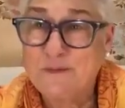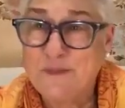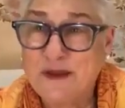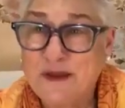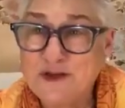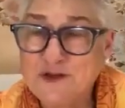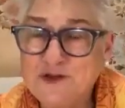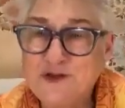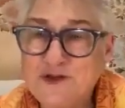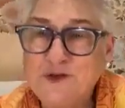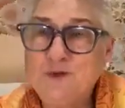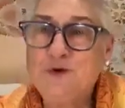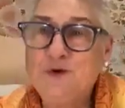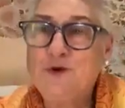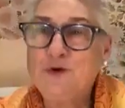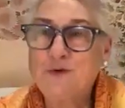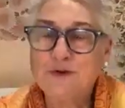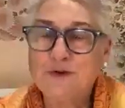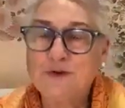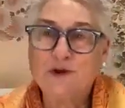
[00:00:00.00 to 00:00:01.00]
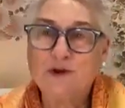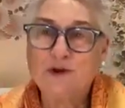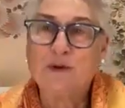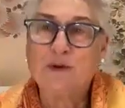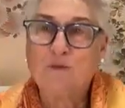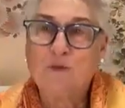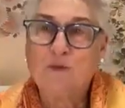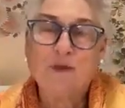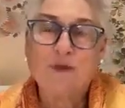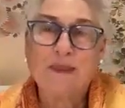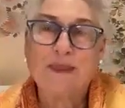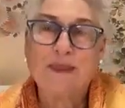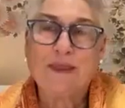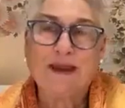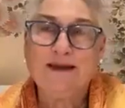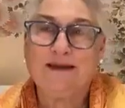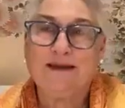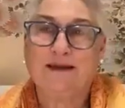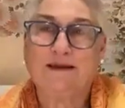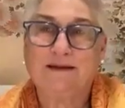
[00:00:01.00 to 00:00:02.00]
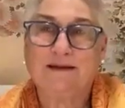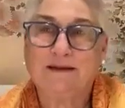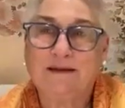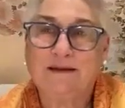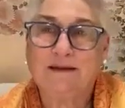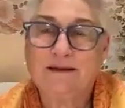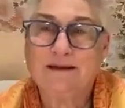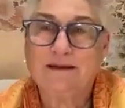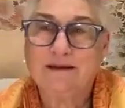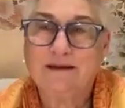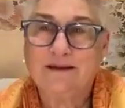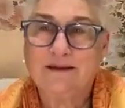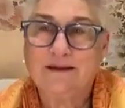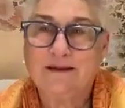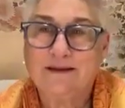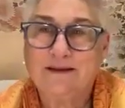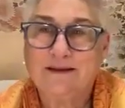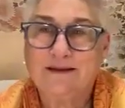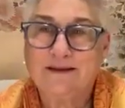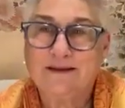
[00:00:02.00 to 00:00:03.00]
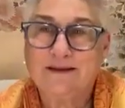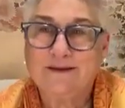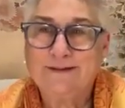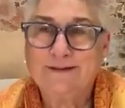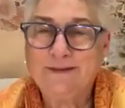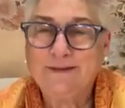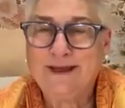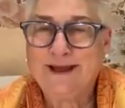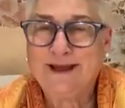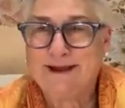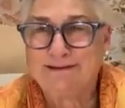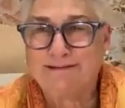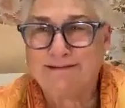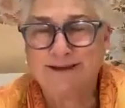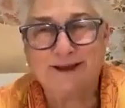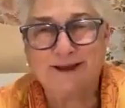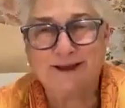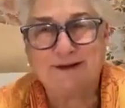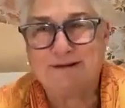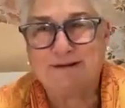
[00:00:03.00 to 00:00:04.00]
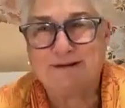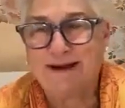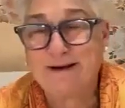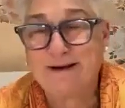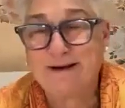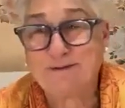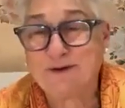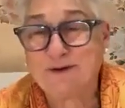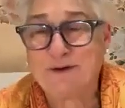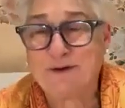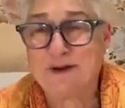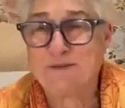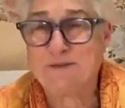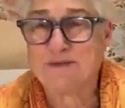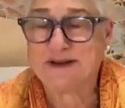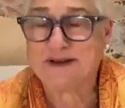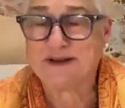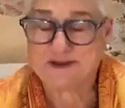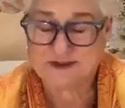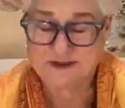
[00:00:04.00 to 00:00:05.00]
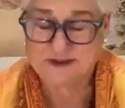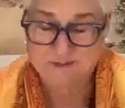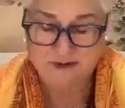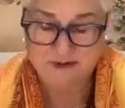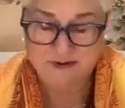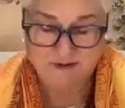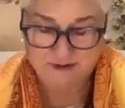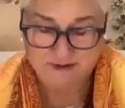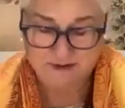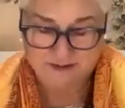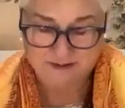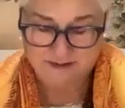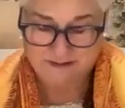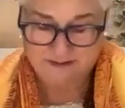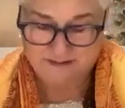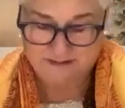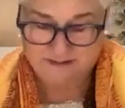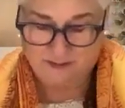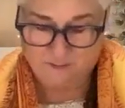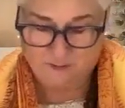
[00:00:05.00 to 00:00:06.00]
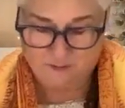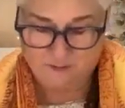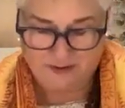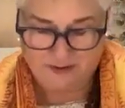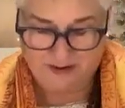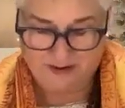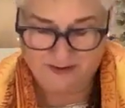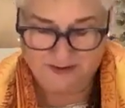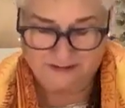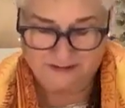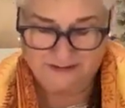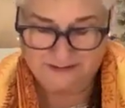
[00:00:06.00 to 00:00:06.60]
because you knew a little bit more than they did. Now, I don't know any place in America that would be,